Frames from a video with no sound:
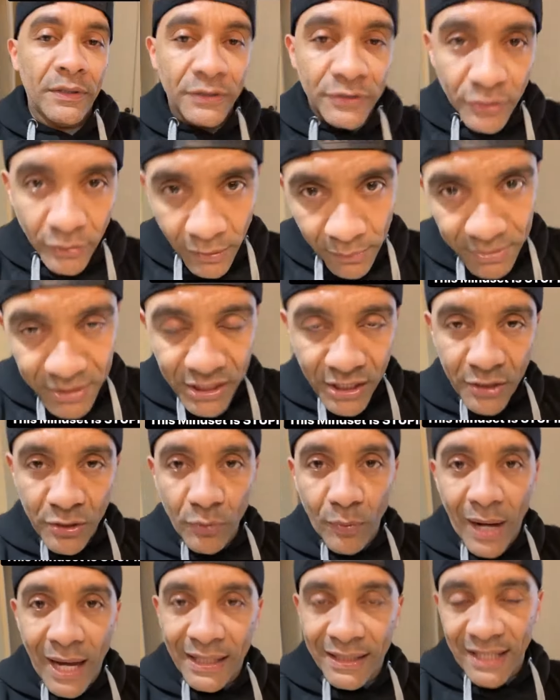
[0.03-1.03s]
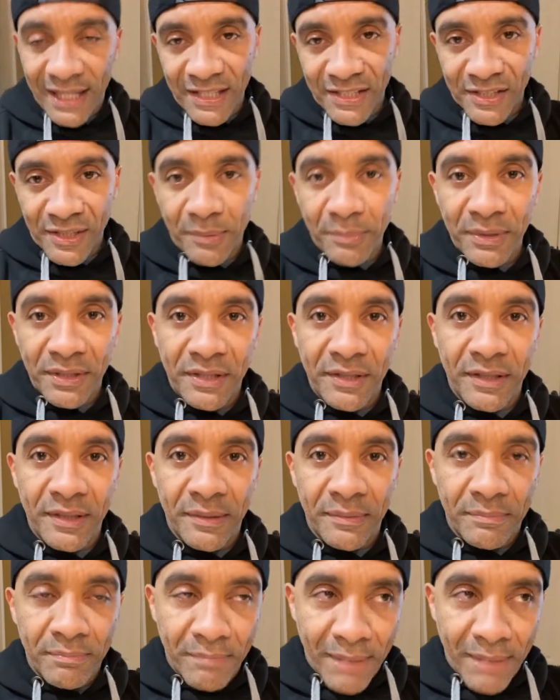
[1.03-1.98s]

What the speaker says: So let me tell you why I think some of the